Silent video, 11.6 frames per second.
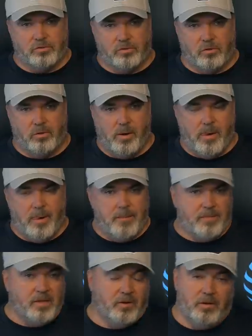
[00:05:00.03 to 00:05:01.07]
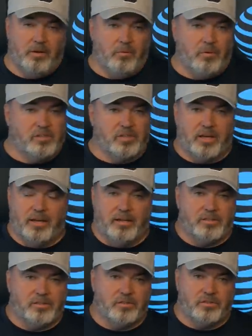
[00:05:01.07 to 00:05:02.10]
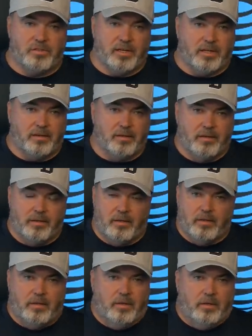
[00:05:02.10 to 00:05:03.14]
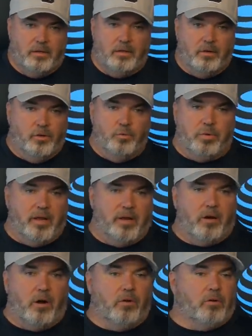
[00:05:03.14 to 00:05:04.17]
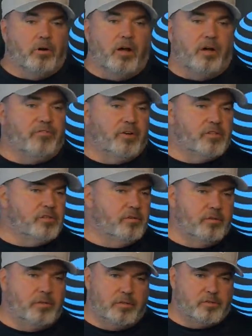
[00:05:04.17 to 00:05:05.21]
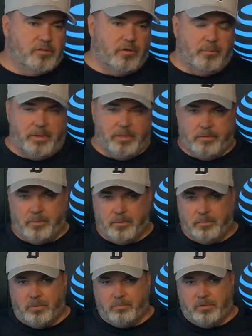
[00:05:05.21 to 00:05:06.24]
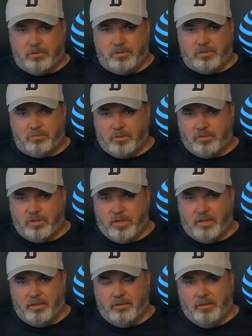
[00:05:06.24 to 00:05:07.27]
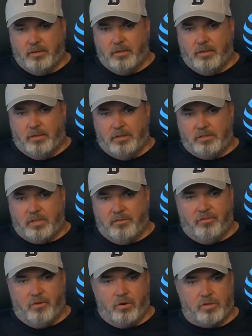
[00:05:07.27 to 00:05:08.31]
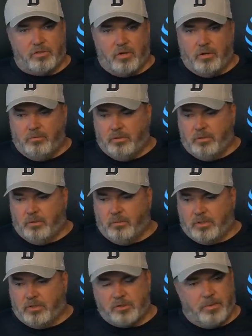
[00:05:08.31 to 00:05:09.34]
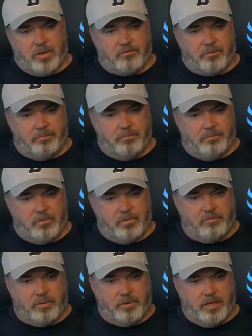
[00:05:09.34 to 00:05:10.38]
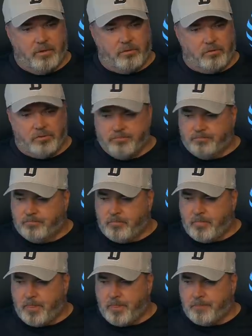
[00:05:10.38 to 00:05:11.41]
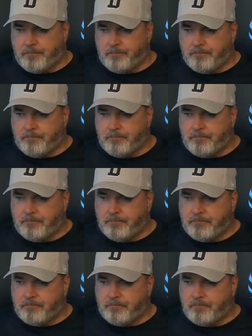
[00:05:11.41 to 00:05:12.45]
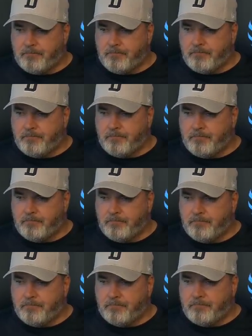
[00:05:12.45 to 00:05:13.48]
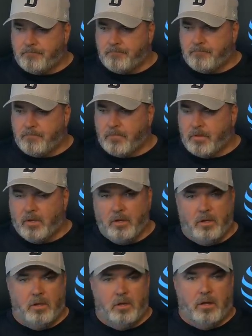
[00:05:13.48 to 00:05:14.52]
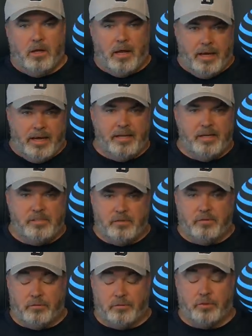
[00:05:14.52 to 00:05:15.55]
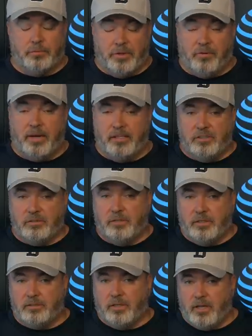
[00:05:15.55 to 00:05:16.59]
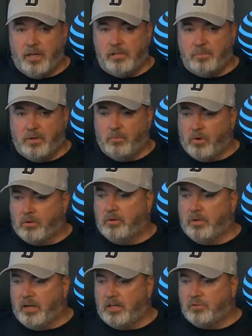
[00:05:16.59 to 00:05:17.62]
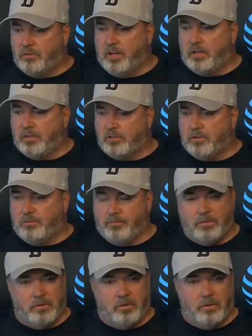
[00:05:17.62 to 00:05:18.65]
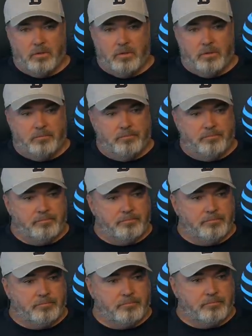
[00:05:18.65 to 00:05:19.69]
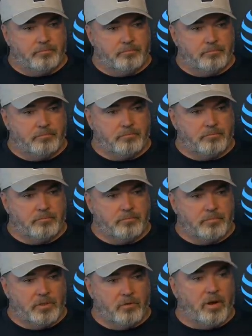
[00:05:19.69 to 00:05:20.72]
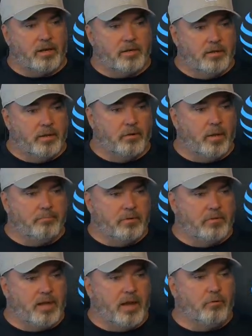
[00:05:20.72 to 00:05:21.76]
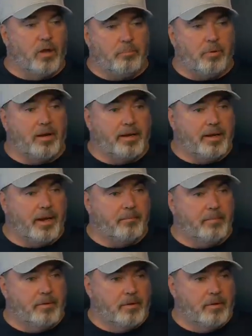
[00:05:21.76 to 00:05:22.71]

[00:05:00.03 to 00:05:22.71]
So, you know, and, and once again, this is. Uh, you know, new play caller on offense. So I mean, we're, we're, just really trying to stay focused on you know what to expect from from the Eagles. Mike, has Randy cleared COVID protocol? what's the ramp up period? Uh, Andy's, or excuse me, Randy's. He's he, has been in work the last two days. So. He said is out for the week. Correct. He will not. Ty will not play in the game.